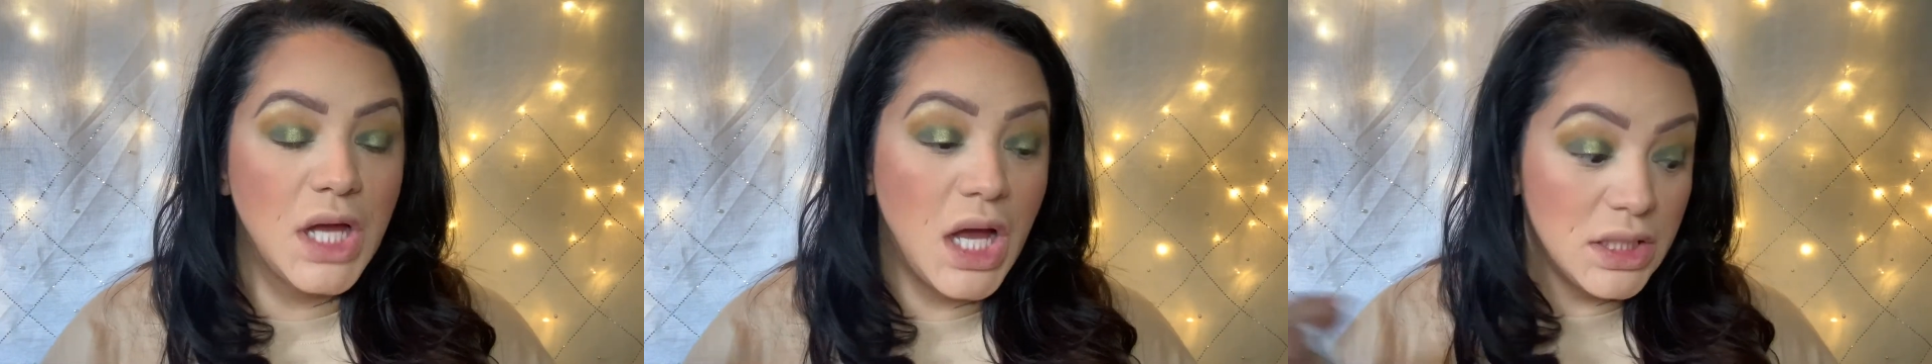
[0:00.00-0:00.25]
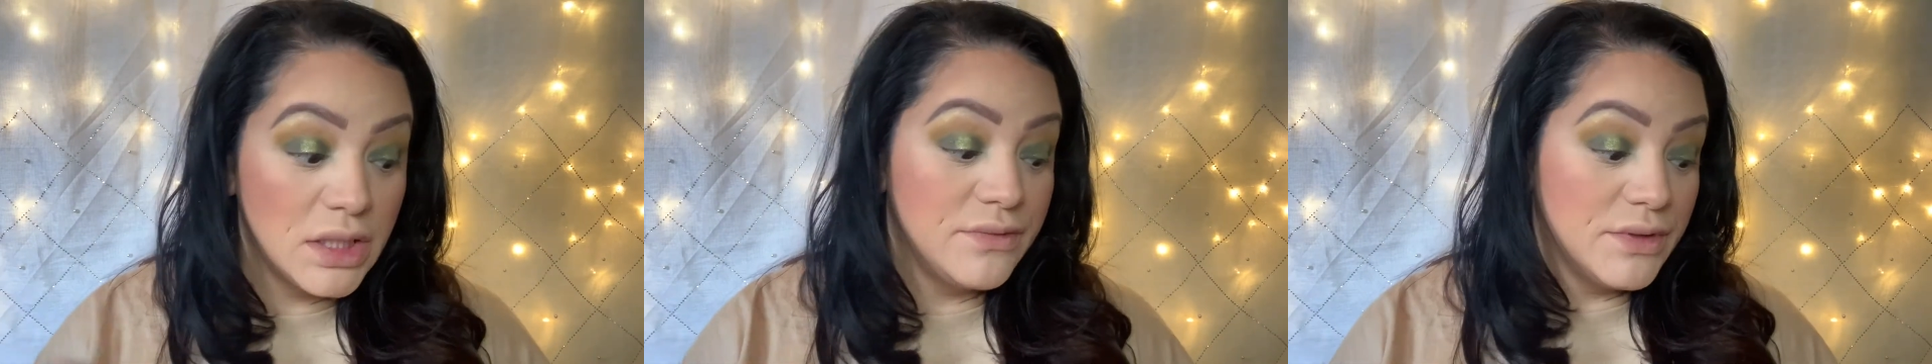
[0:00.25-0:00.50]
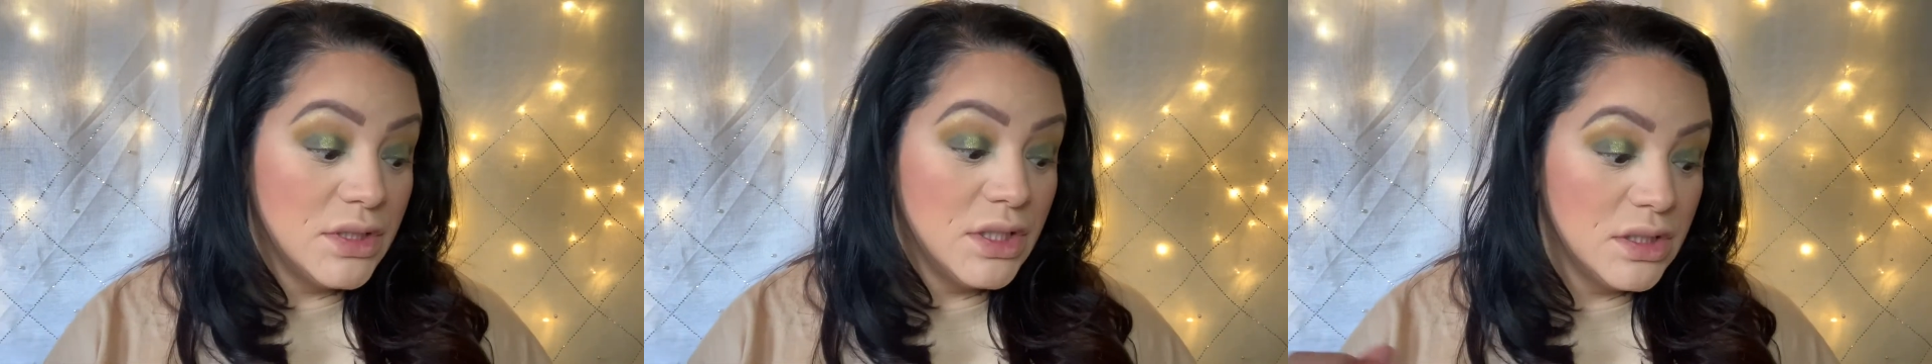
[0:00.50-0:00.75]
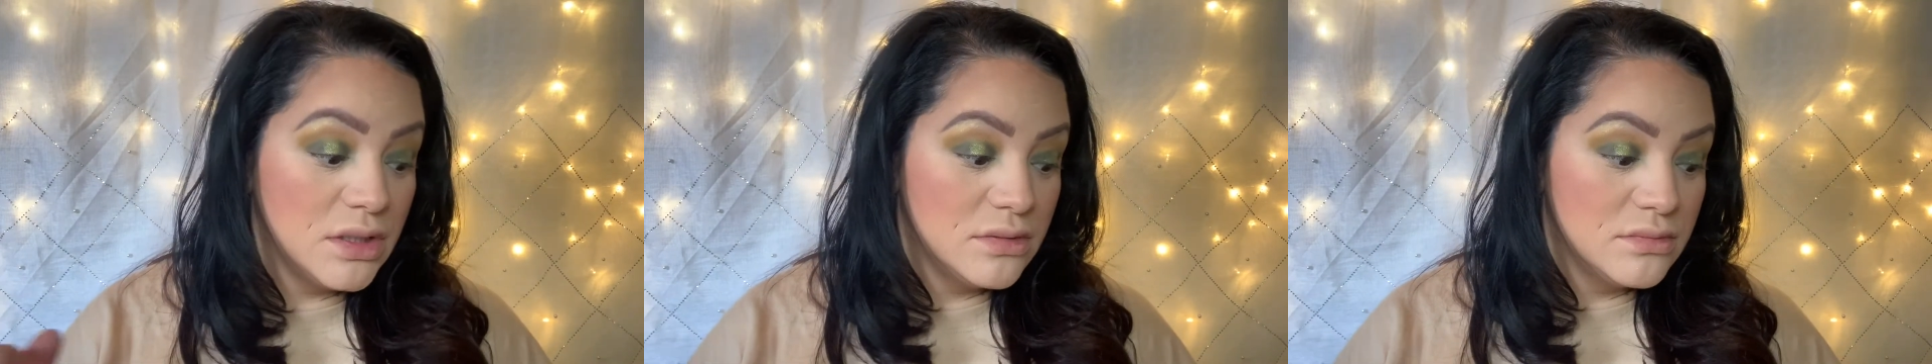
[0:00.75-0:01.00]
love the
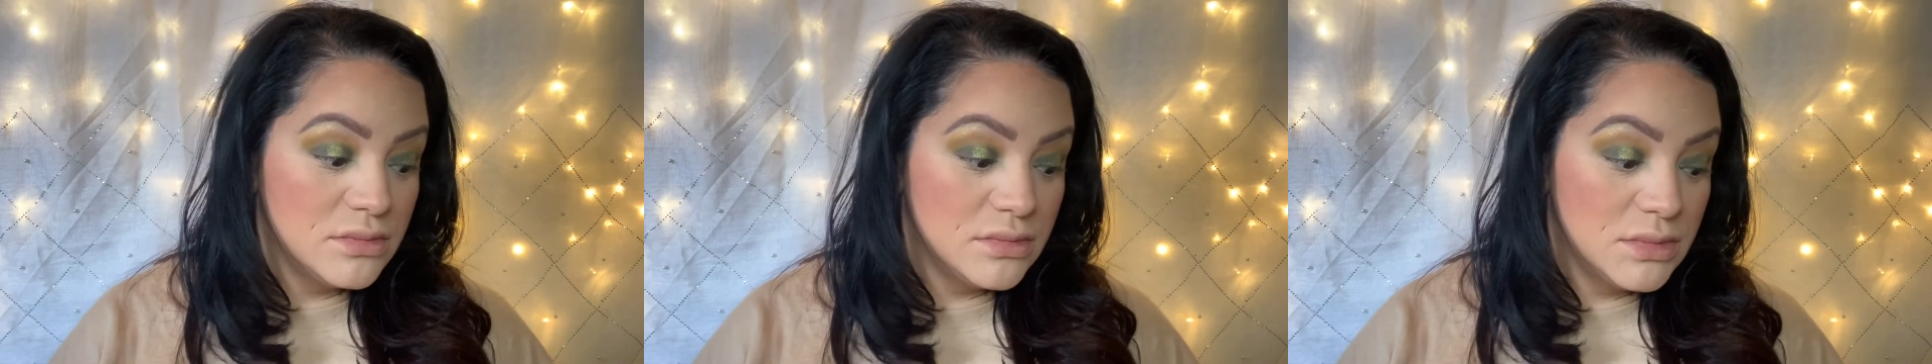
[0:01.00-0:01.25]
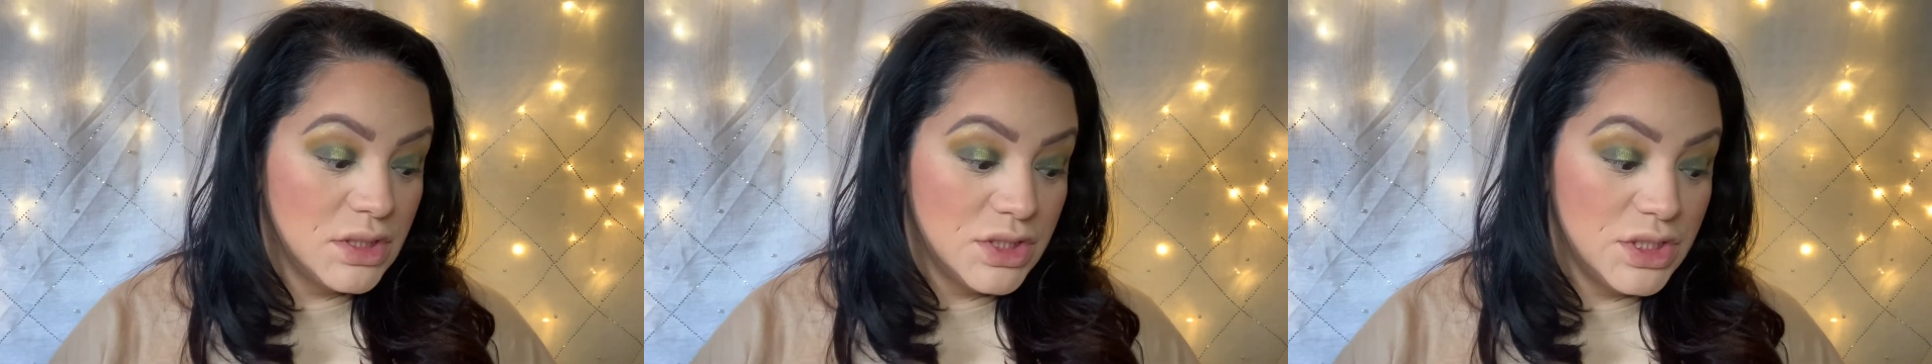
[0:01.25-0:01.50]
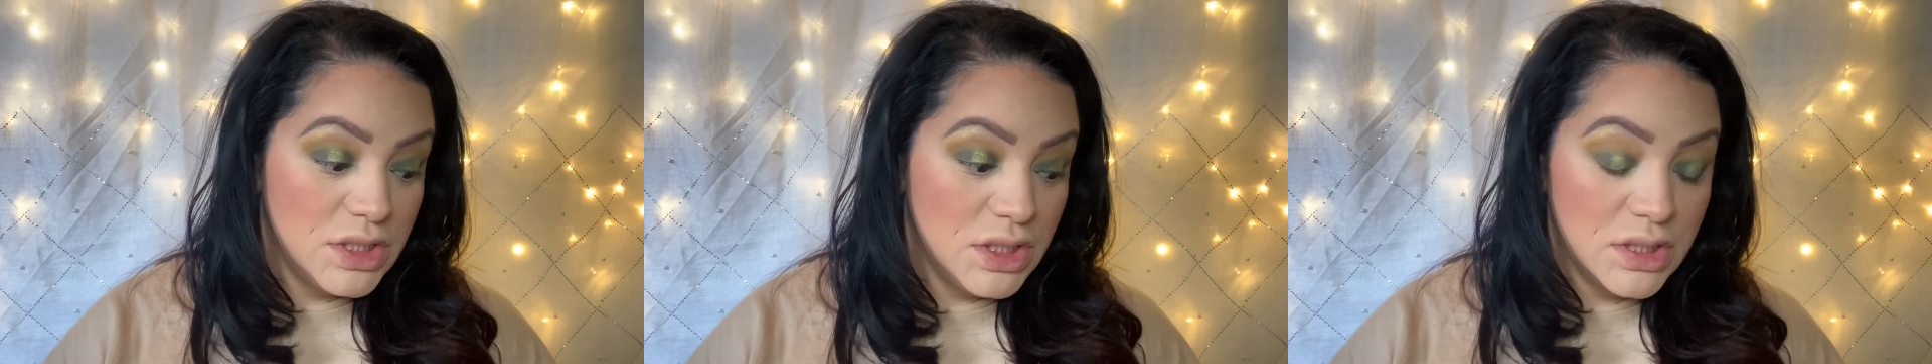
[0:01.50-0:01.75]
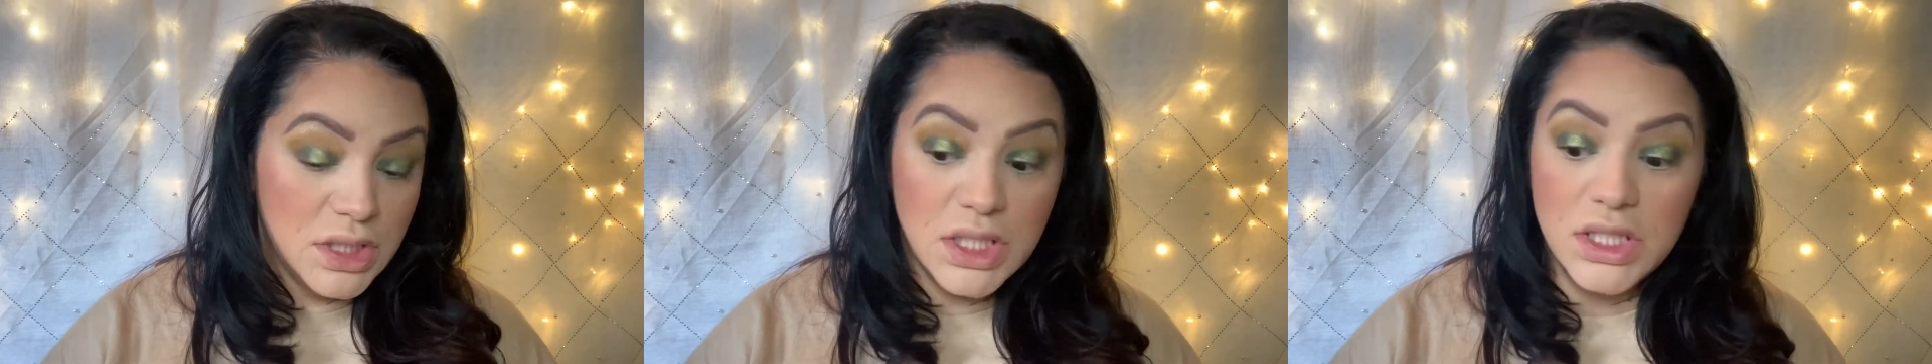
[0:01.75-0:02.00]
look that she did.
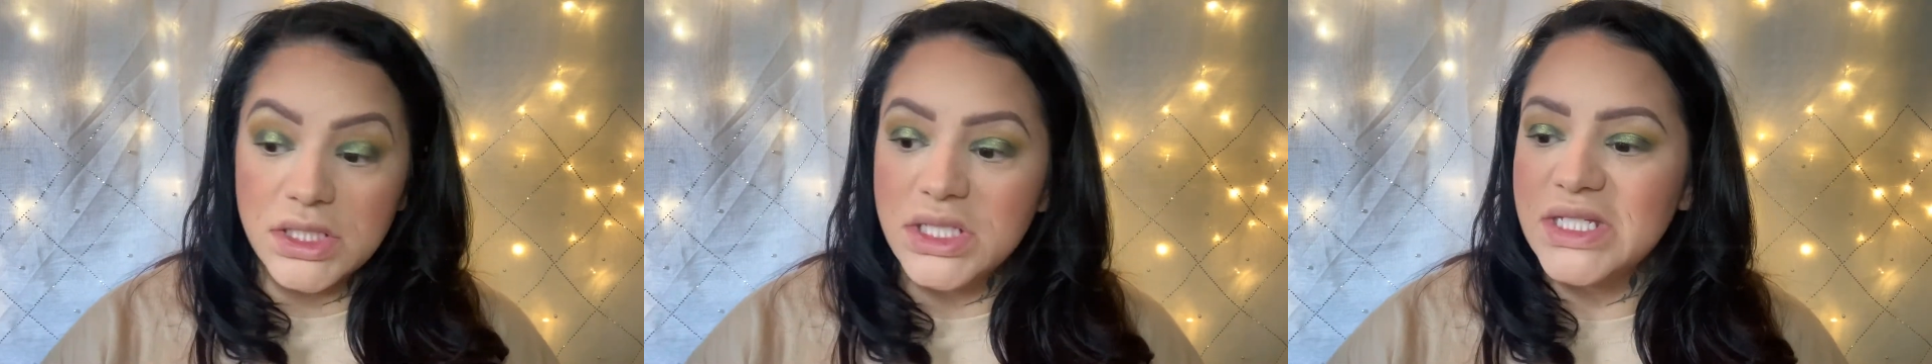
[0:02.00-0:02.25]
It